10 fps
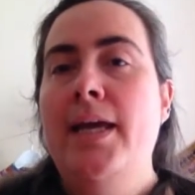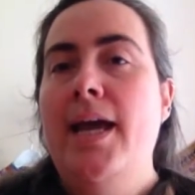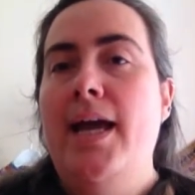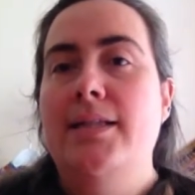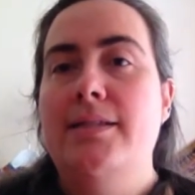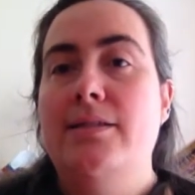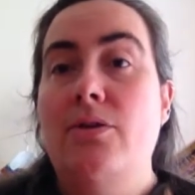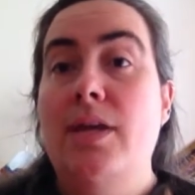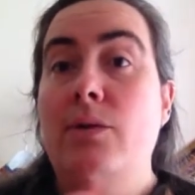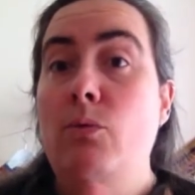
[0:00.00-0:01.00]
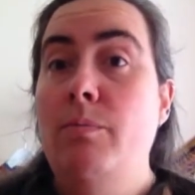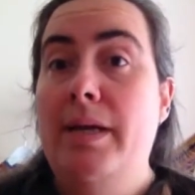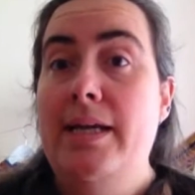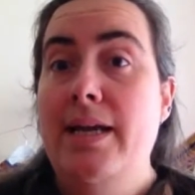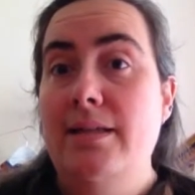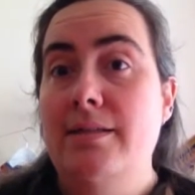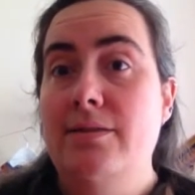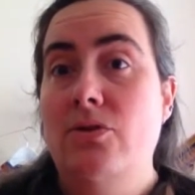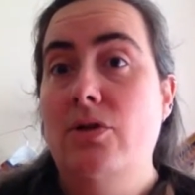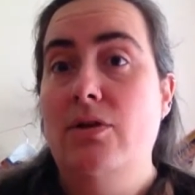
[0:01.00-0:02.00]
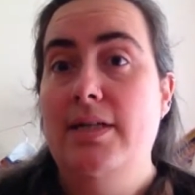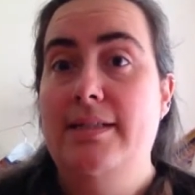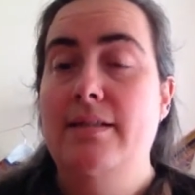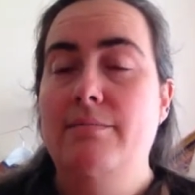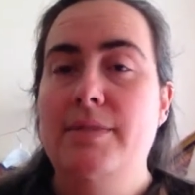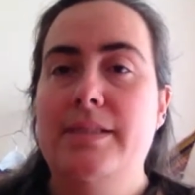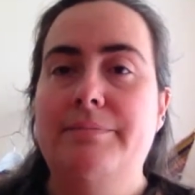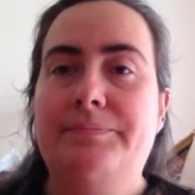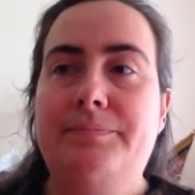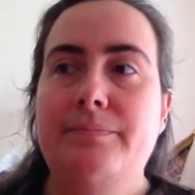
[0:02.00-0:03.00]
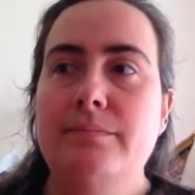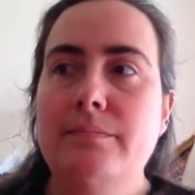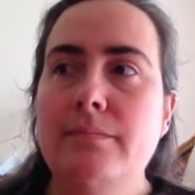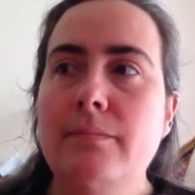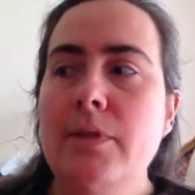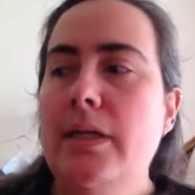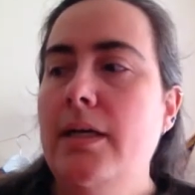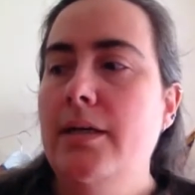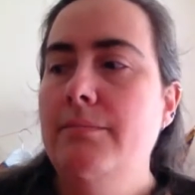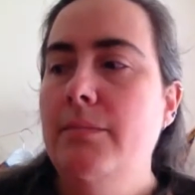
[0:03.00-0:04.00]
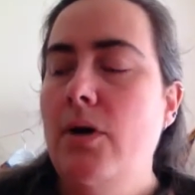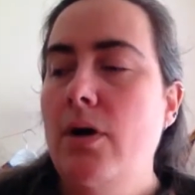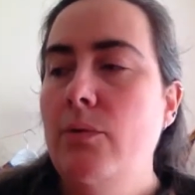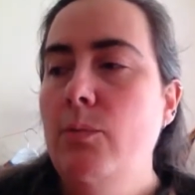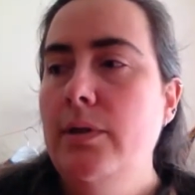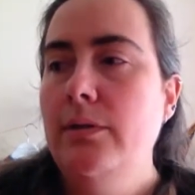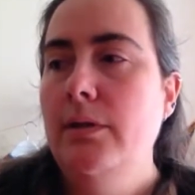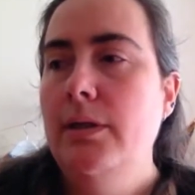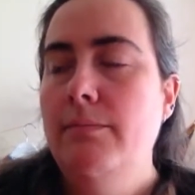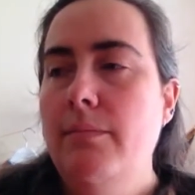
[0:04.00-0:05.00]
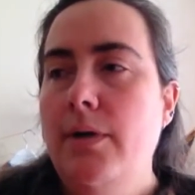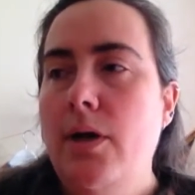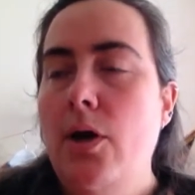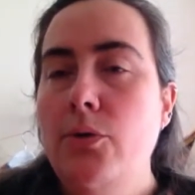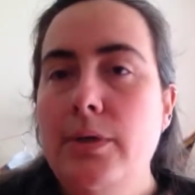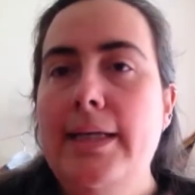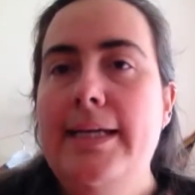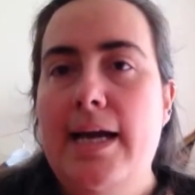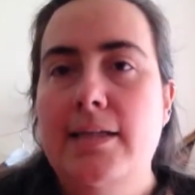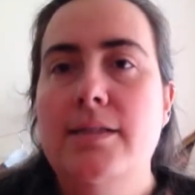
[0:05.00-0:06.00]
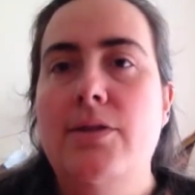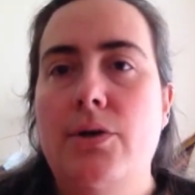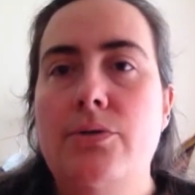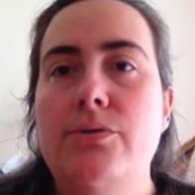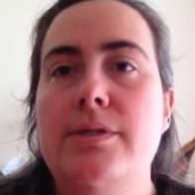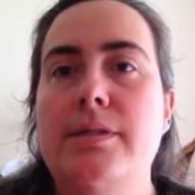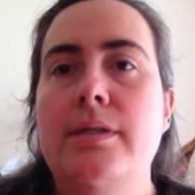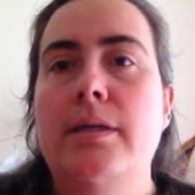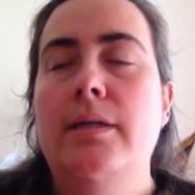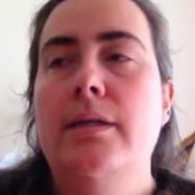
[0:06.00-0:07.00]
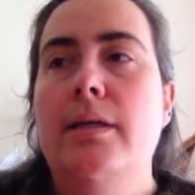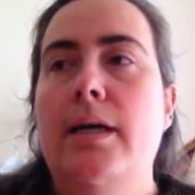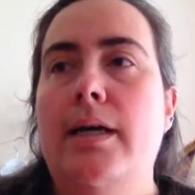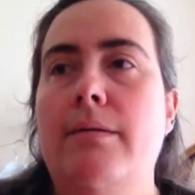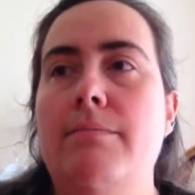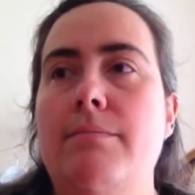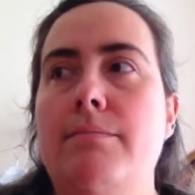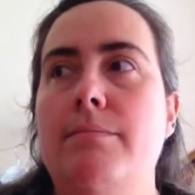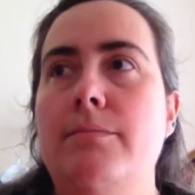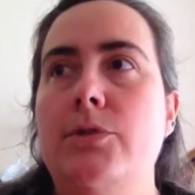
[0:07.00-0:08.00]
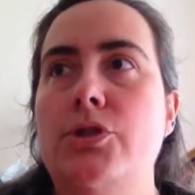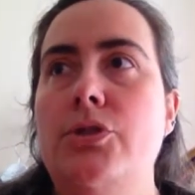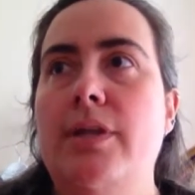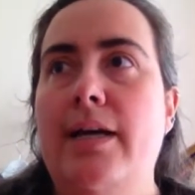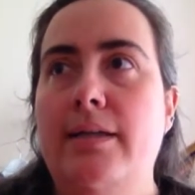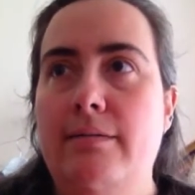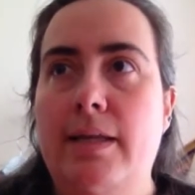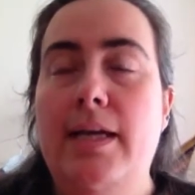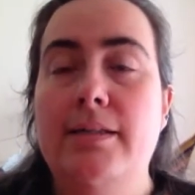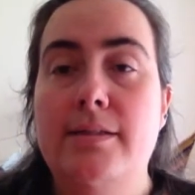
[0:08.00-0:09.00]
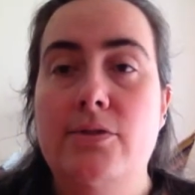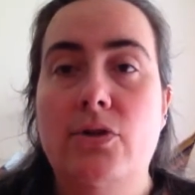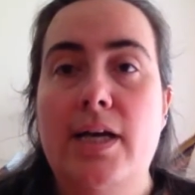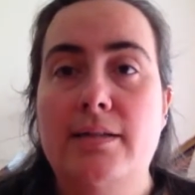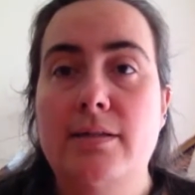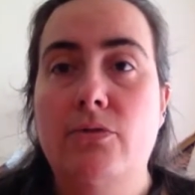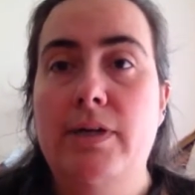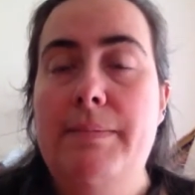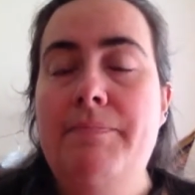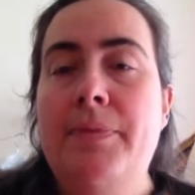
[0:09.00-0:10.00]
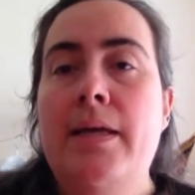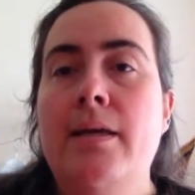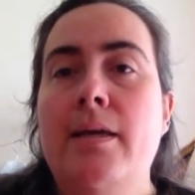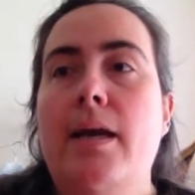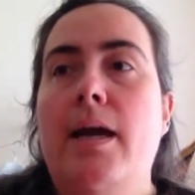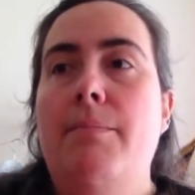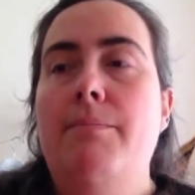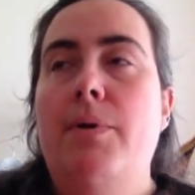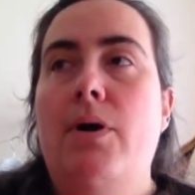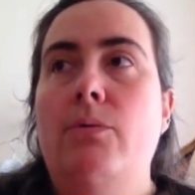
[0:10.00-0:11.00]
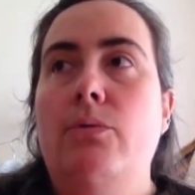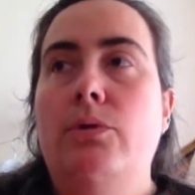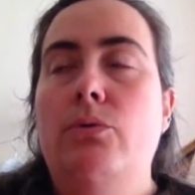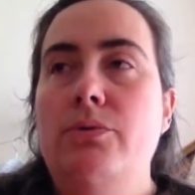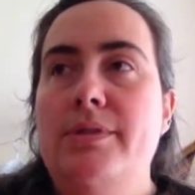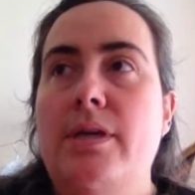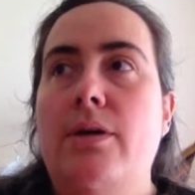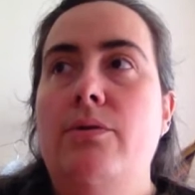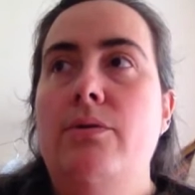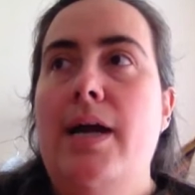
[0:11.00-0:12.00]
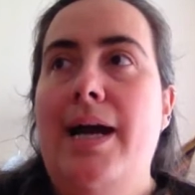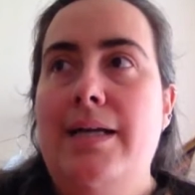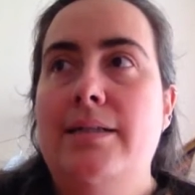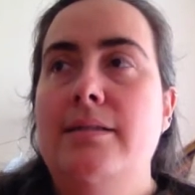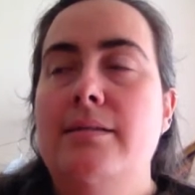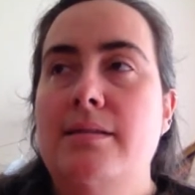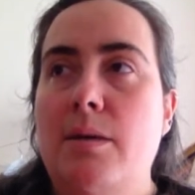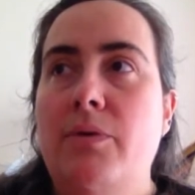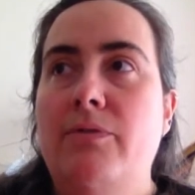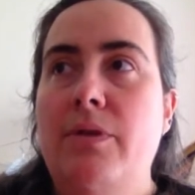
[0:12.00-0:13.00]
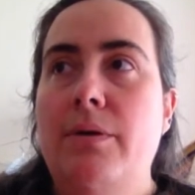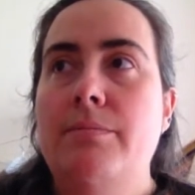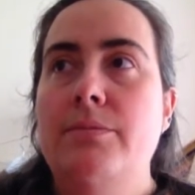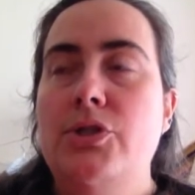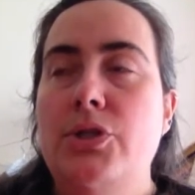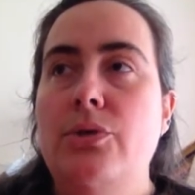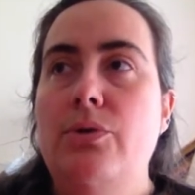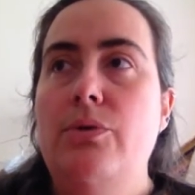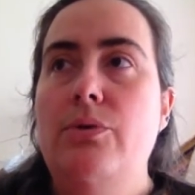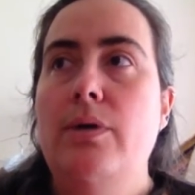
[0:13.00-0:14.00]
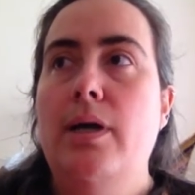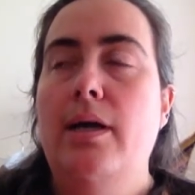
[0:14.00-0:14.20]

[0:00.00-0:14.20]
and so they will be in stock items. I will only add those to that in stock category, but I will also add some of them to